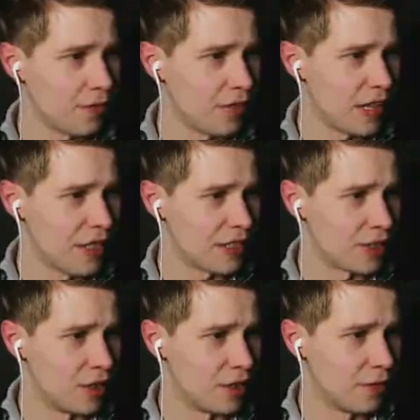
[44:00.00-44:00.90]
Yeah, that's
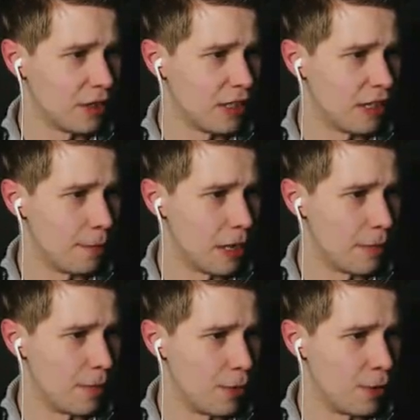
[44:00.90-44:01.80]
good. And
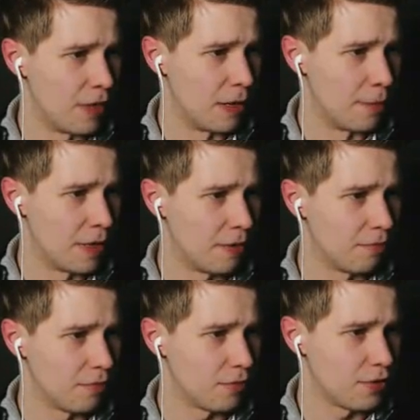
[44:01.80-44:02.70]
maybe move it a bit.
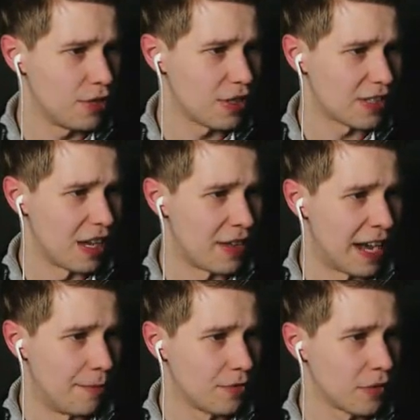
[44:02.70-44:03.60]
Just like
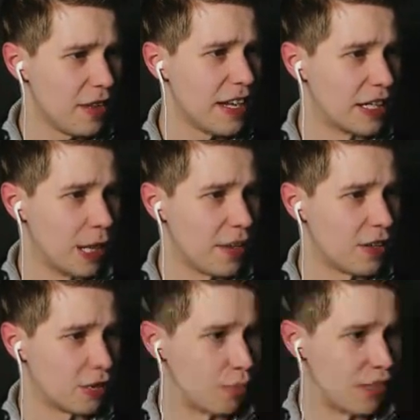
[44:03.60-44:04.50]
that. There you go. That
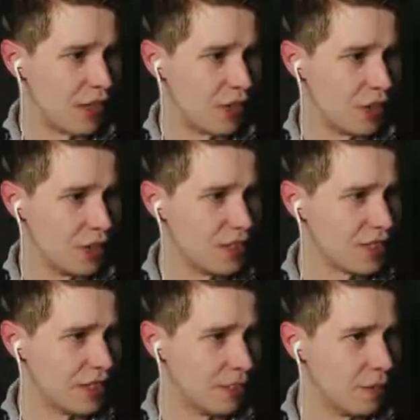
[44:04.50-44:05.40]
looks pretty darn good,
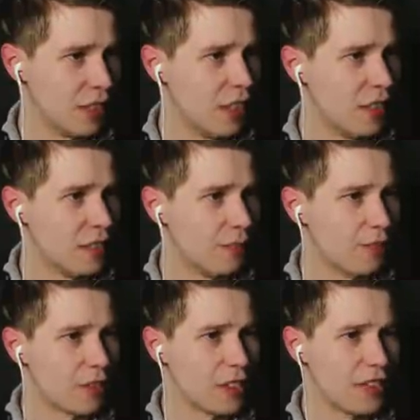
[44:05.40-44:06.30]
doesn't it?
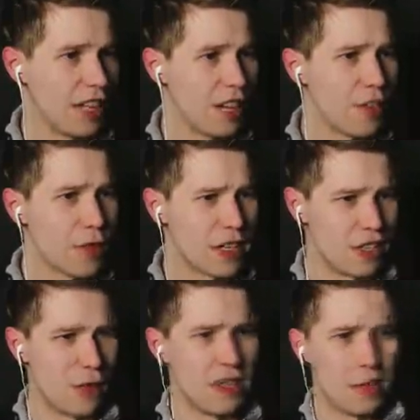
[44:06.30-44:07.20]
So yeah, I don't
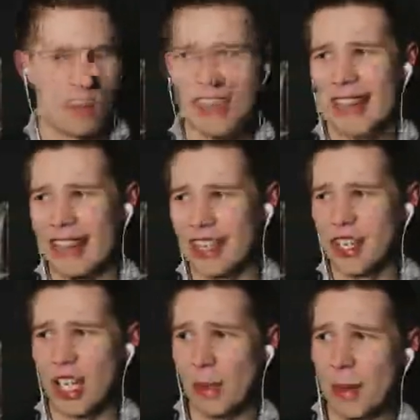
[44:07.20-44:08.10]
think you as the player can
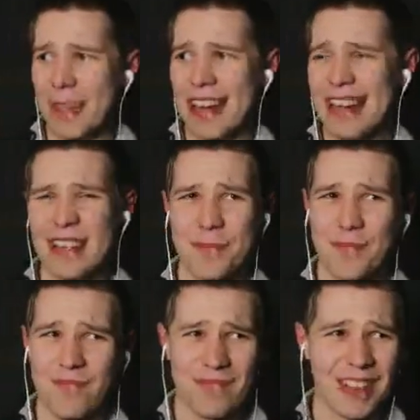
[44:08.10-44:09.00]
actually go up that ladder.
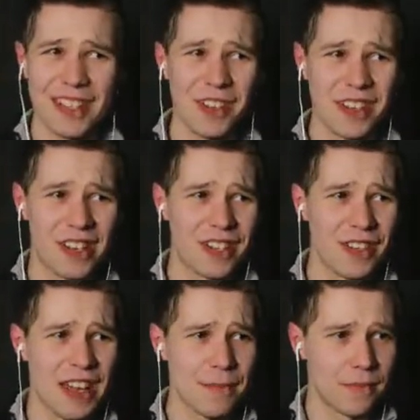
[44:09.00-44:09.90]
Don't think you can
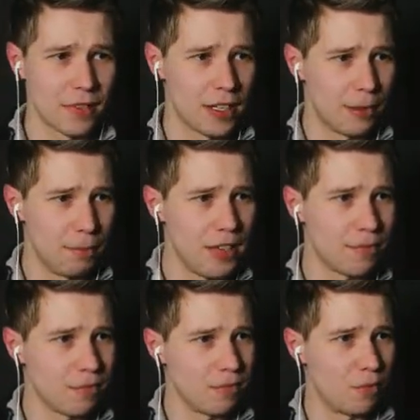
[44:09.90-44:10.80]
do that.
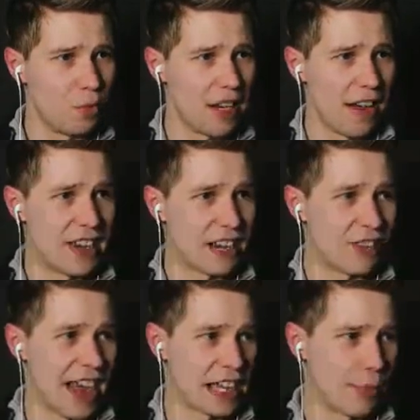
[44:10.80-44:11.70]
But we have an
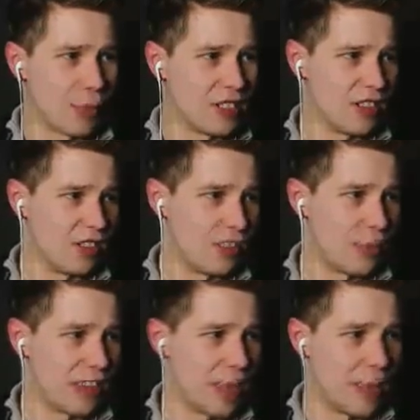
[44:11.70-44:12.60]
extra anchor point
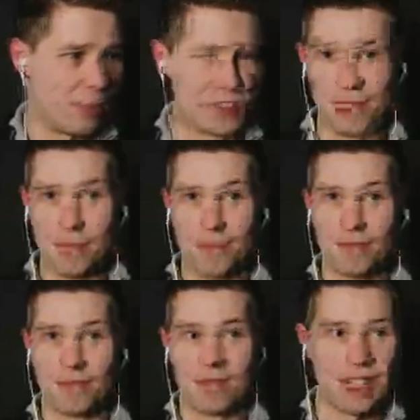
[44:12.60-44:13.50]
to add cables to.
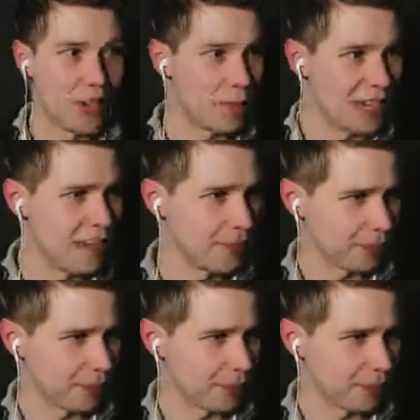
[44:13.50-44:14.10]
You know what I'm saying?